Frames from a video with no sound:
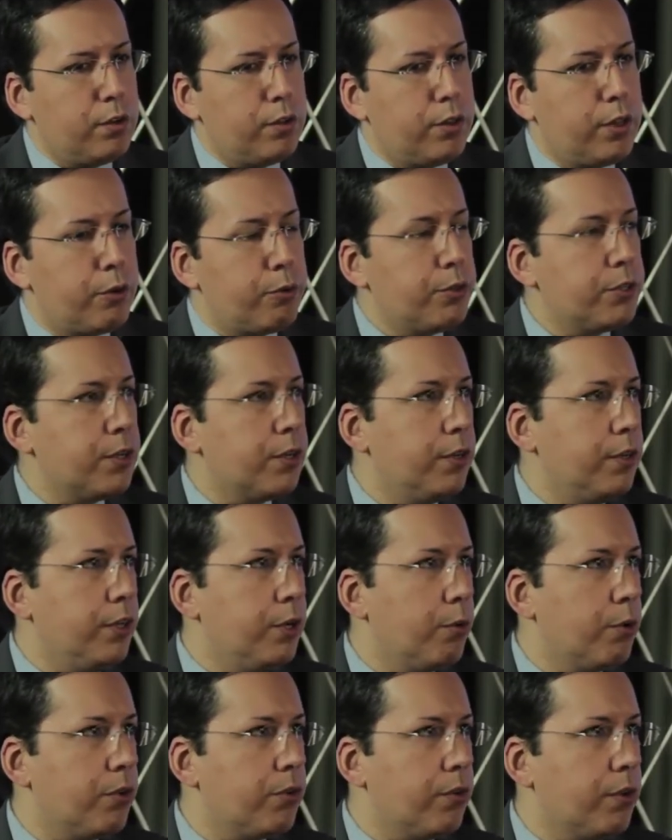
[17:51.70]
There is a
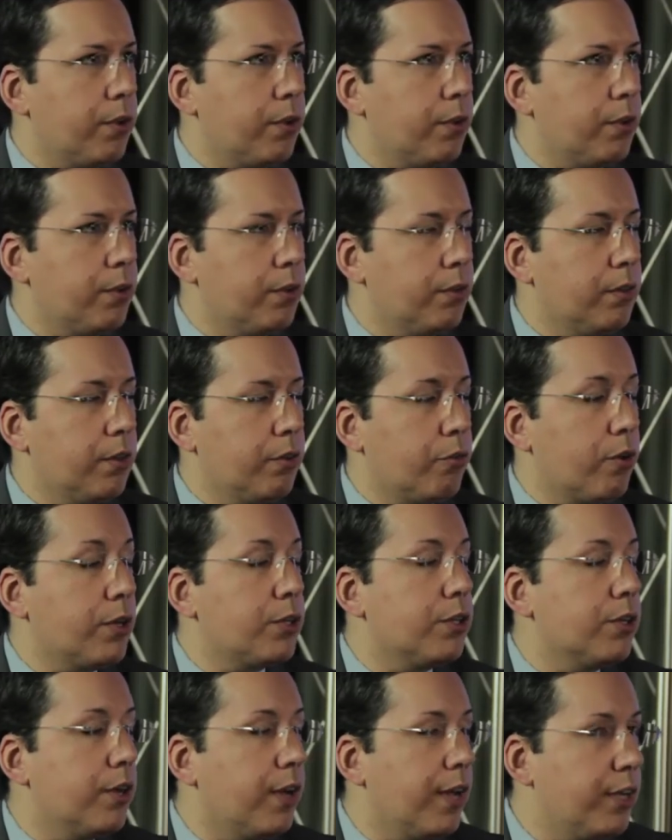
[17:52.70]
US, uh,
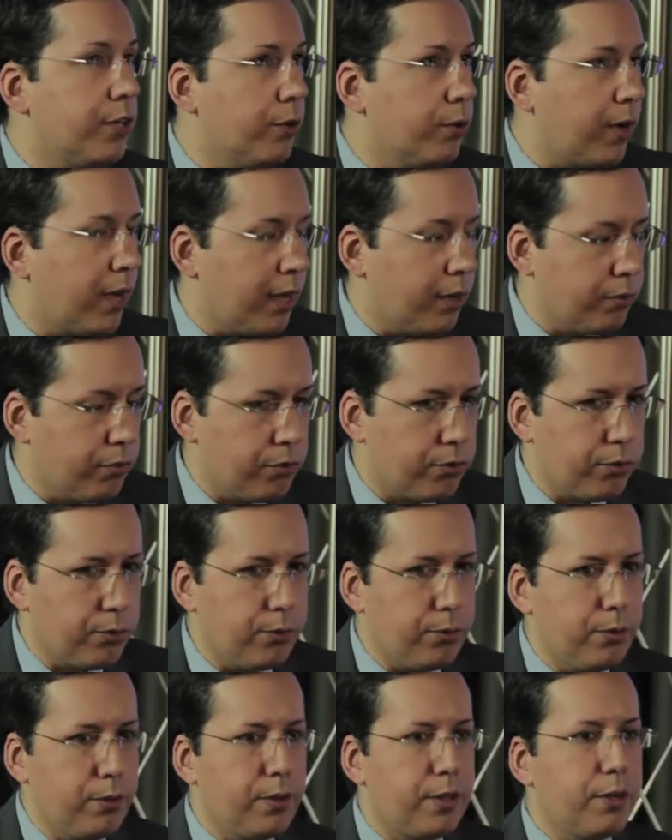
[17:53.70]
Russia NATO
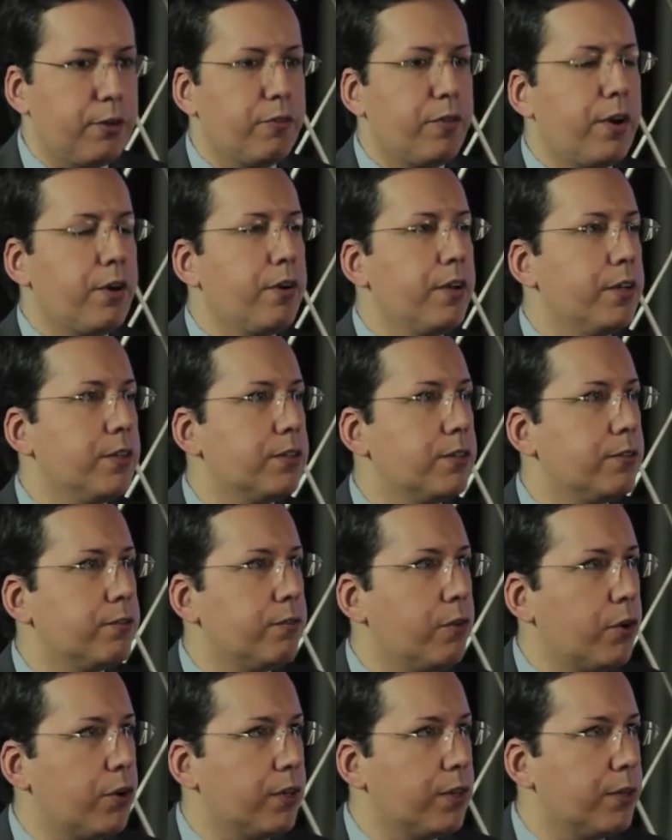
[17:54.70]
Council. There are various
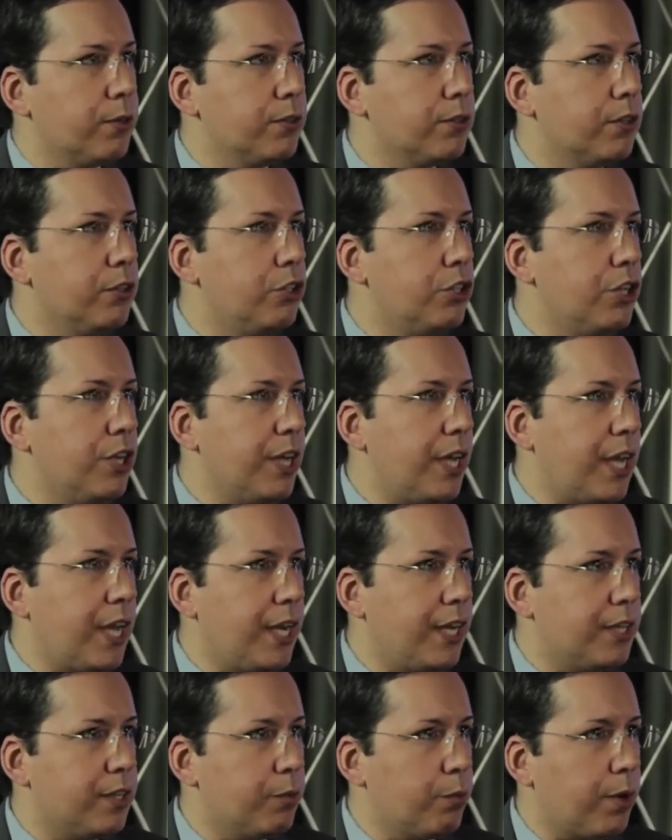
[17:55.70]
fora. There's the
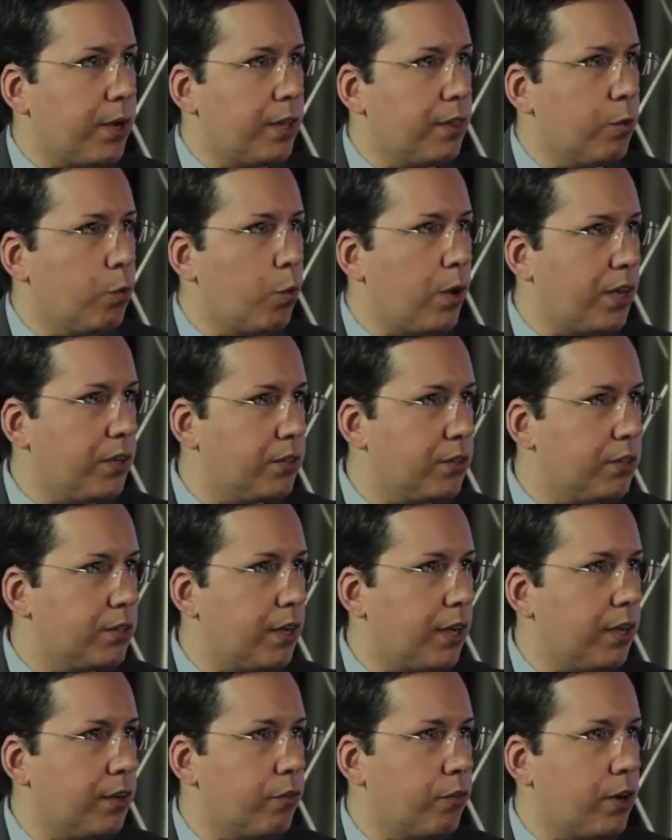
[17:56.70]
G8, where the West
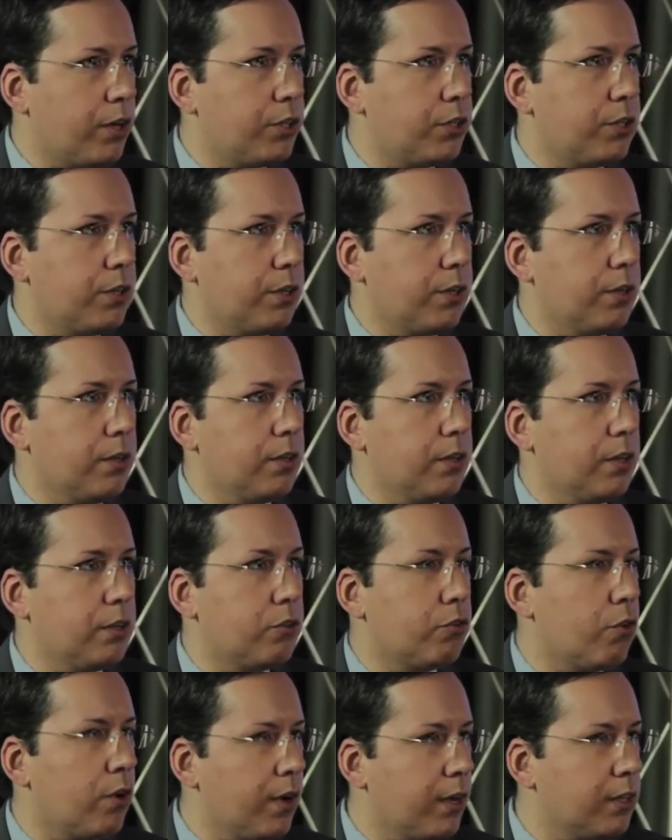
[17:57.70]
and Russia are
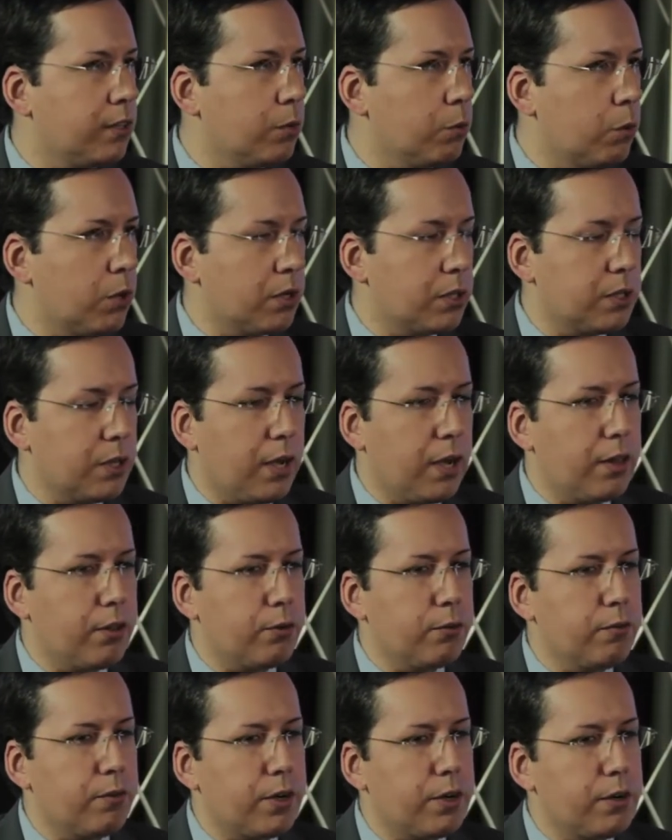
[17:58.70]
trying to work together
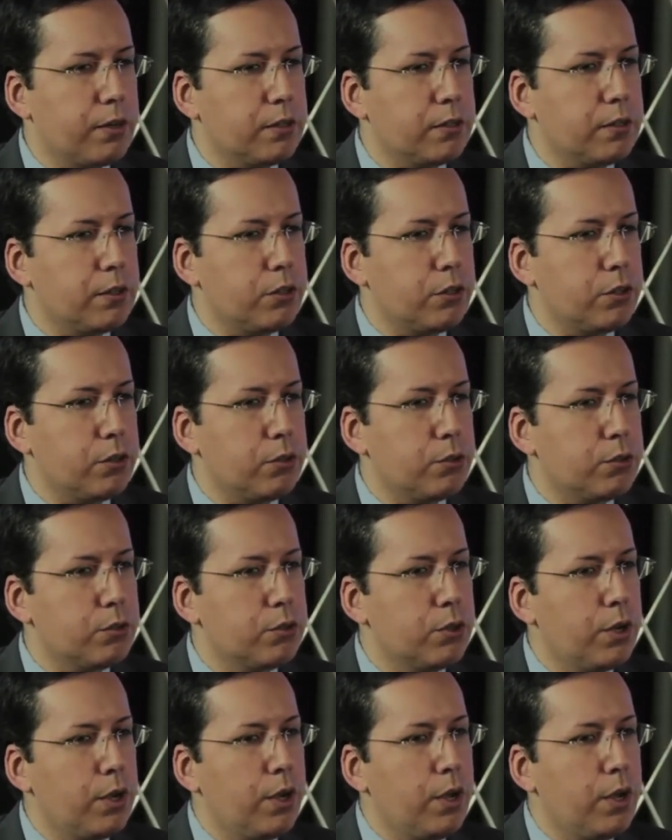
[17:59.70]
on various issues.